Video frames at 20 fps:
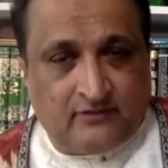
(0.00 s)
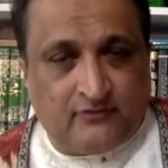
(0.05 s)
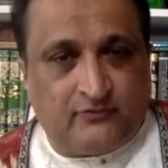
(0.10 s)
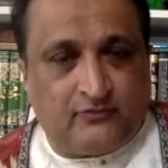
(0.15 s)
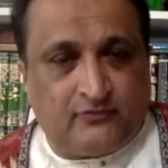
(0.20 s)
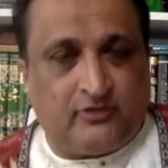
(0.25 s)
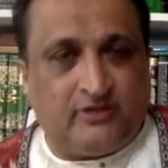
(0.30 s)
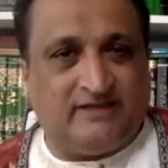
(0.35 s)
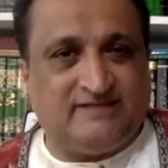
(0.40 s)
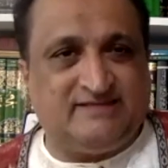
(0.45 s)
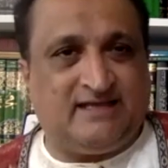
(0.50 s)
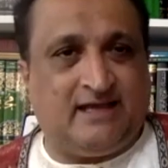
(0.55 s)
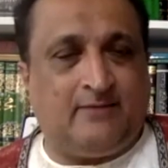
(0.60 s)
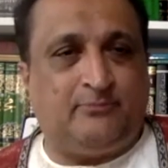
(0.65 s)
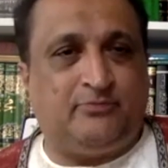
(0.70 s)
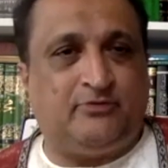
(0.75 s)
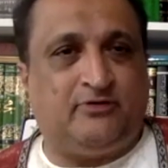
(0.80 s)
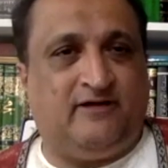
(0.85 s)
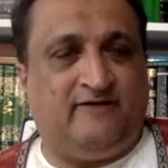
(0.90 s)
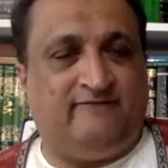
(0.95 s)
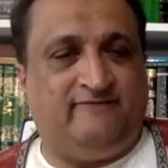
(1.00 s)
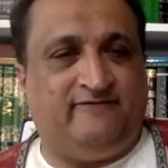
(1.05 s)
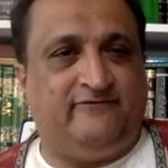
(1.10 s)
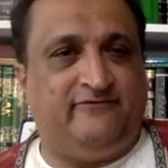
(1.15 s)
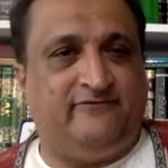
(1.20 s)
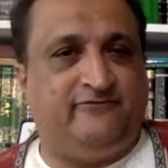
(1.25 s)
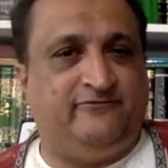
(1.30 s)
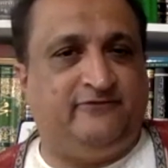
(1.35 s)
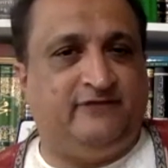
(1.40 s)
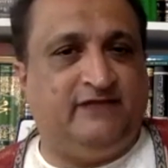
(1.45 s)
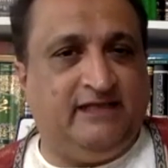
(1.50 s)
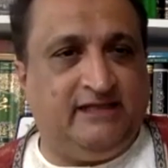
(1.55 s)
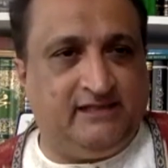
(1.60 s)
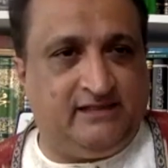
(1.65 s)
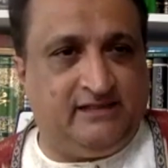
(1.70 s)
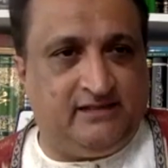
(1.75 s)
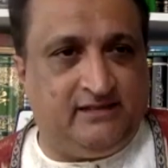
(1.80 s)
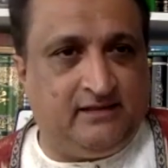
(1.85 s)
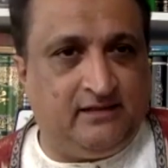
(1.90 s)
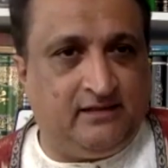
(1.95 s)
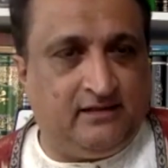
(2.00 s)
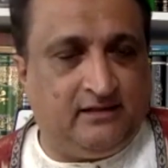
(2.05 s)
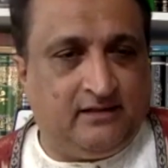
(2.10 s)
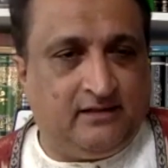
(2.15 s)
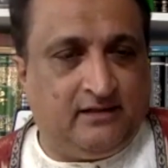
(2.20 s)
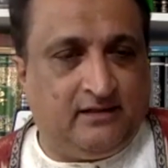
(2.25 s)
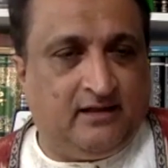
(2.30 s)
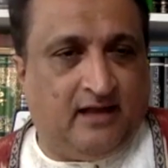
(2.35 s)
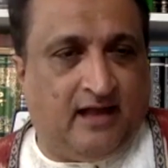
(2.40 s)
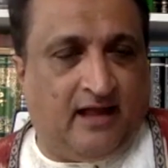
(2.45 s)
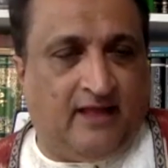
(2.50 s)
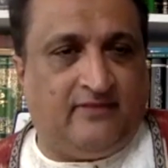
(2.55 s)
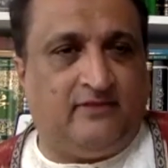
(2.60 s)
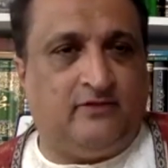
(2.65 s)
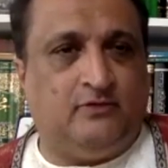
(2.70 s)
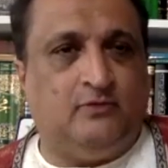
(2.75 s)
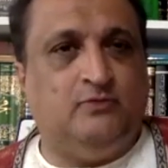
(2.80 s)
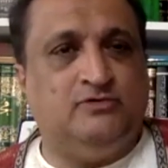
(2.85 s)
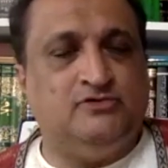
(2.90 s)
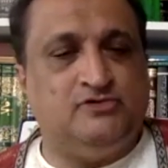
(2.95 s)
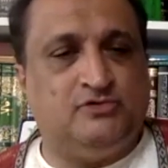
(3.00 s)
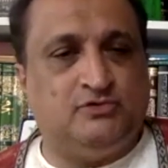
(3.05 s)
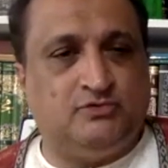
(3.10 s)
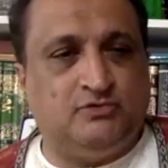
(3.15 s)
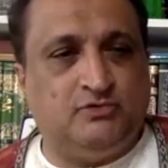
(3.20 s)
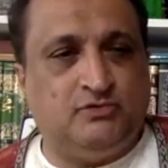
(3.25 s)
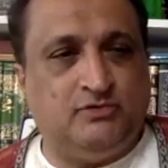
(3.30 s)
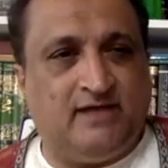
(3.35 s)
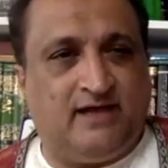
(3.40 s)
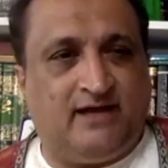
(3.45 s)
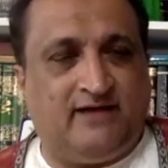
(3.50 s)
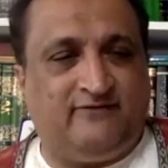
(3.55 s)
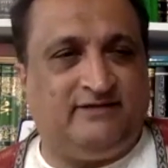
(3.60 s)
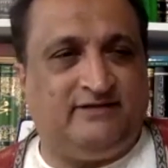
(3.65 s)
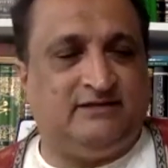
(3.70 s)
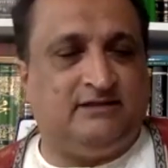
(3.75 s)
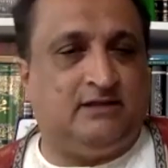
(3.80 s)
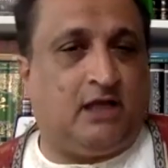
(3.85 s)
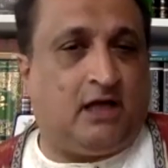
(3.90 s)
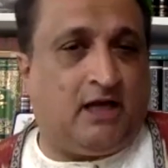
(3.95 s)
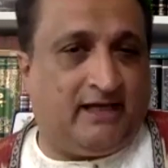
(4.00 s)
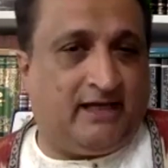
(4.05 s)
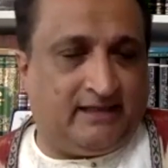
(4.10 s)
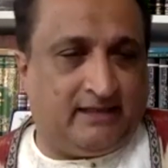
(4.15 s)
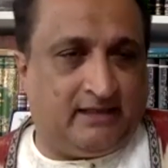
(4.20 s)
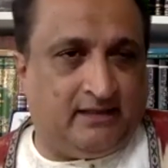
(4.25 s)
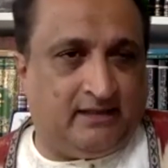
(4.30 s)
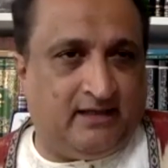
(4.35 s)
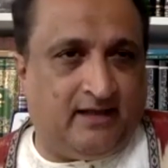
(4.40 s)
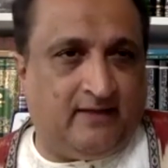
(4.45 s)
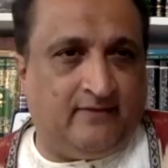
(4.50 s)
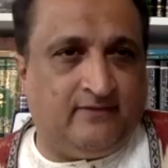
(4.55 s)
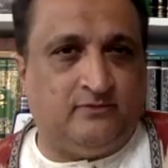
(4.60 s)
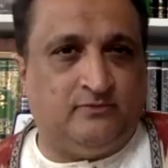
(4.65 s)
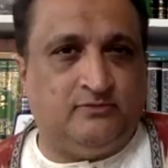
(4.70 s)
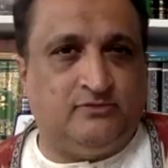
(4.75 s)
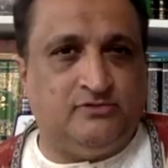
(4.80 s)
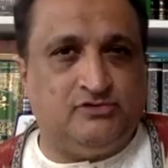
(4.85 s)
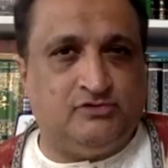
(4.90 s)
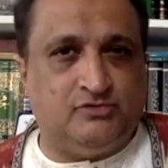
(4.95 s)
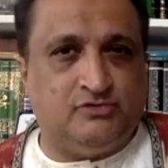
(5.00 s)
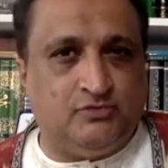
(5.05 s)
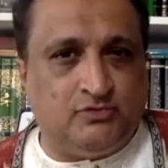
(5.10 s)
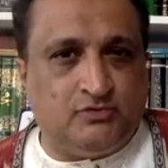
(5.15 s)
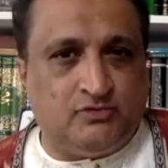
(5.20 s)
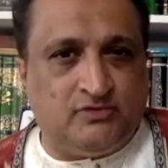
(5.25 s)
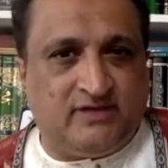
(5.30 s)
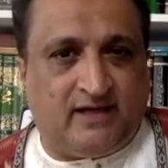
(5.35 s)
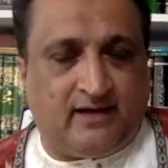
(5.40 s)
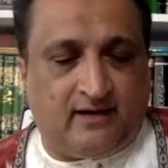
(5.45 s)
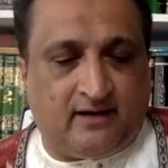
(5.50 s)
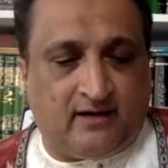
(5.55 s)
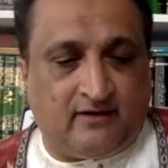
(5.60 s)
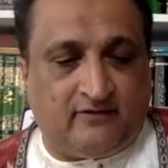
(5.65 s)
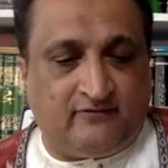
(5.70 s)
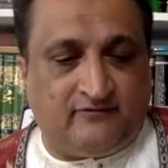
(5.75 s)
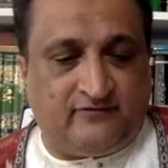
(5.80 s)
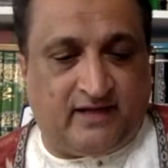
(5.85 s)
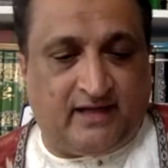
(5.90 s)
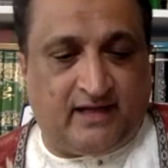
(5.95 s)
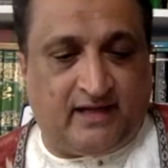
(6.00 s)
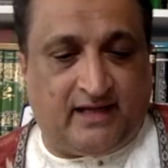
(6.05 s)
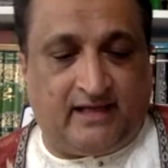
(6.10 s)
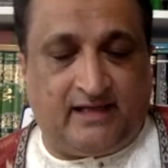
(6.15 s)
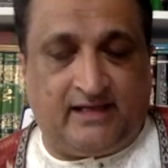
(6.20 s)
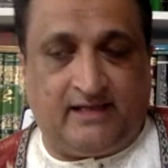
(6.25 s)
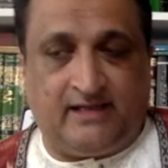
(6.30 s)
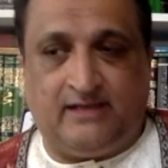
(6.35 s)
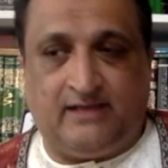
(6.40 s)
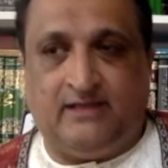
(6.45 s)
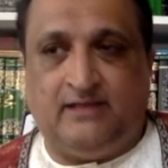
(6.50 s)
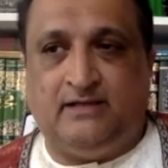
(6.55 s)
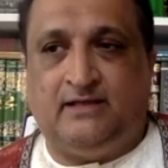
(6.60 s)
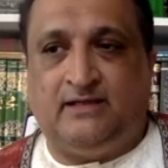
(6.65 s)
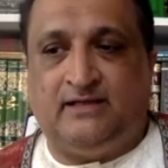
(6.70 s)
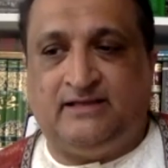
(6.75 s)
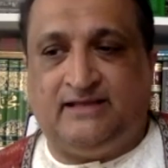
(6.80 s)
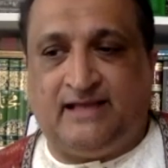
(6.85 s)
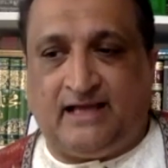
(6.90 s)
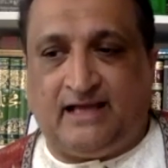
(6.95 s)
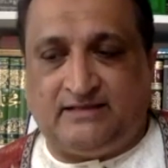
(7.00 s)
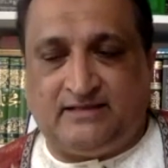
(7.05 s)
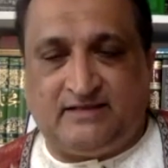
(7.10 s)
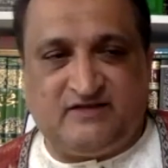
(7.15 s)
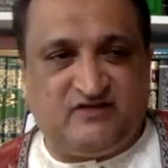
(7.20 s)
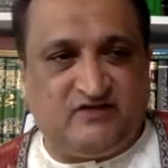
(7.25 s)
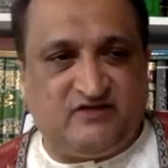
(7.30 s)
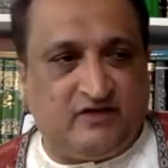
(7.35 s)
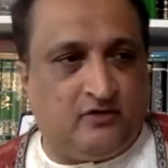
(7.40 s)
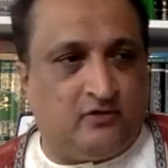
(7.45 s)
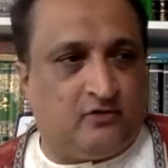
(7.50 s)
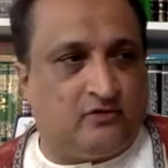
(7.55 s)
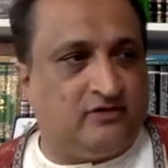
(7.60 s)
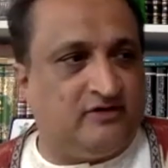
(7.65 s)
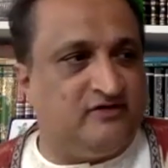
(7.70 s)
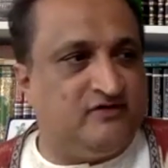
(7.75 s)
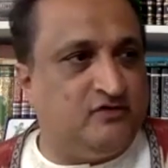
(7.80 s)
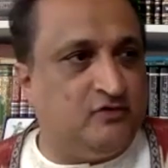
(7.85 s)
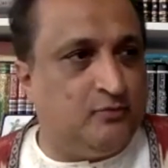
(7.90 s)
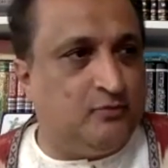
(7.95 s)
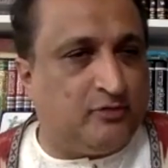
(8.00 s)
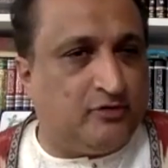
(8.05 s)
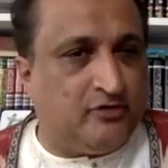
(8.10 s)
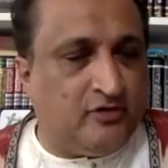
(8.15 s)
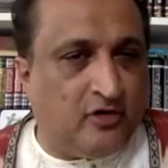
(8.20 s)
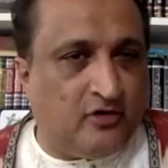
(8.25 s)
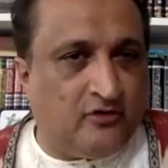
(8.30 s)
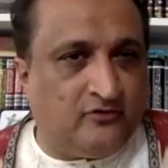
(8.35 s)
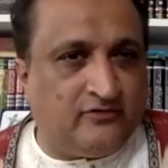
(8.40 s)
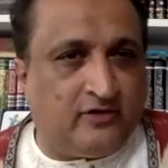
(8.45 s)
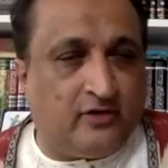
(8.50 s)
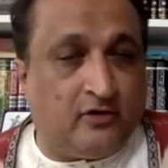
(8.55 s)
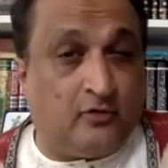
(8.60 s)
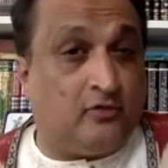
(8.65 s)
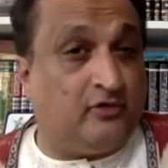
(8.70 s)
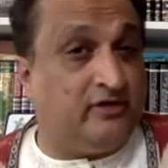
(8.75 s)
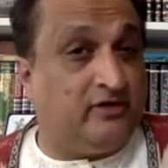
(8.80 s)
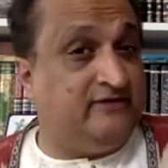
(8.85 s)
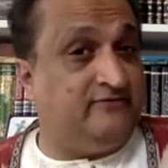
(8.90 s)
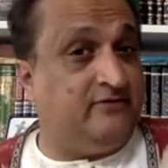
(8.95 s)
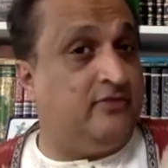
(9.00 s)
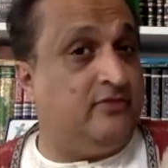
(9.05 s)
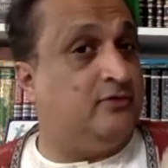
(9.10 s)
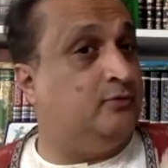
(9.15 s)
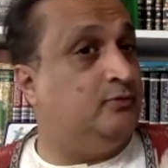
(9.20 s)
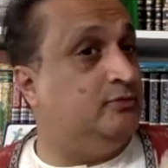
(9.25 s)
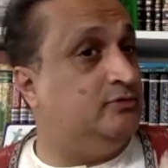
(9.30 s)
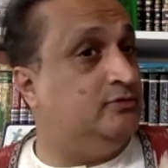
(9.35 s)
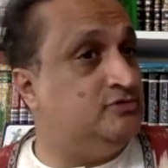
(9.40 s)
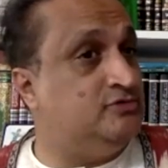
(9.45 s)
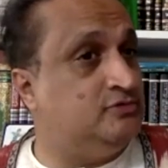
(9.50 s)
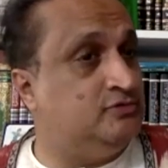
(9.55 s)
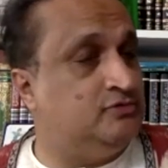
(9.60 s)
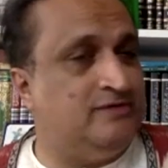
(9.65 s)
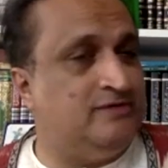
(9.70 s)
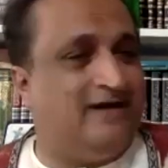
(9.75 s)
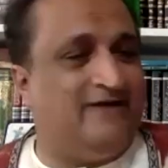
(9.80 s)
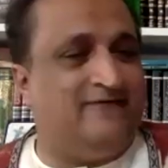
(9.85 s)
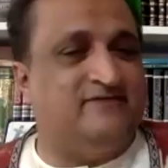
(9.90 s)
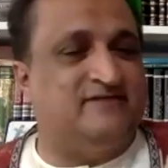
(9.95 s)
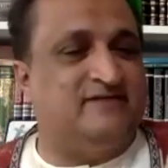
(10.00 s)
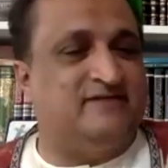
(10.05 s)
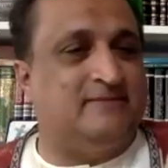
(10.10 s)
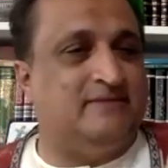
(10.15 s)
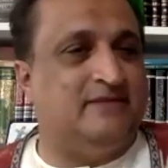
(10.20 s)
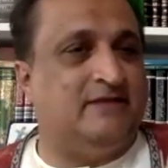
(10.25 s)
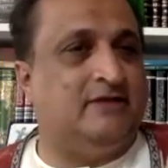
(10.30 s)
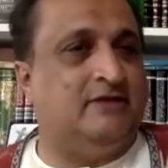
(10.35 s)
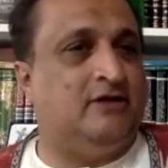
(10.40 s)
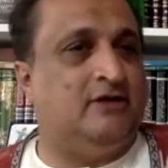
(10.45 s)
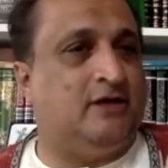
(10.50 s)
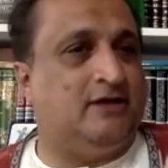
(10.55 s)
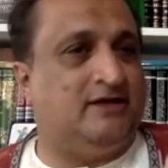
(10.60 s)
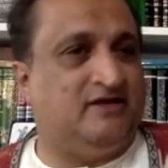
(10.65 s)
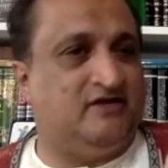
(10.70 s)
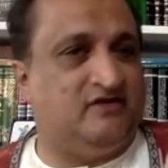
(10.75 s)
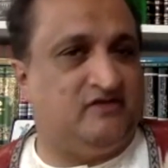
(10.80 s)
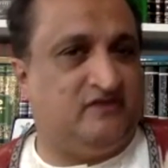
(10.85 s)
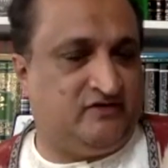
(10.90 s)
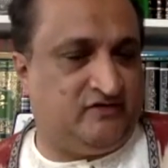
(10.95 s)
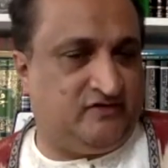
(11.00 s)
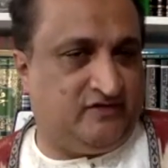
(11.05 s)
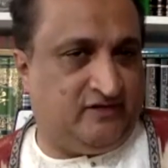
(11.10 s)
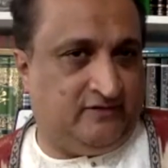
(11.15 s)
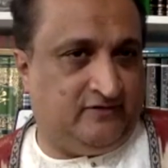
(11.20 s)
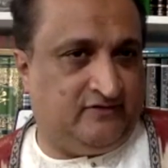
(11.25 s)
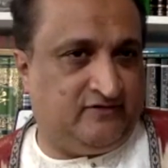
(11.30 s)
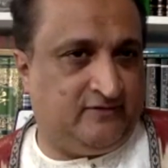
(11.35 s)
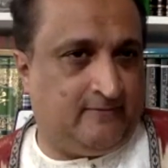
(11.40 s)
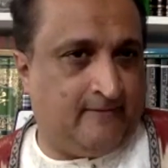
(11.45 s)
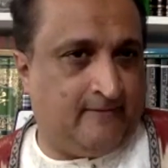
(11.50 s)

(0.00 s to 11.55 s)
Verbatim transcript: for example, of a flea and the wujud of a lion and the wujud of a galaxy or a supernova or even the wujud of something non-existent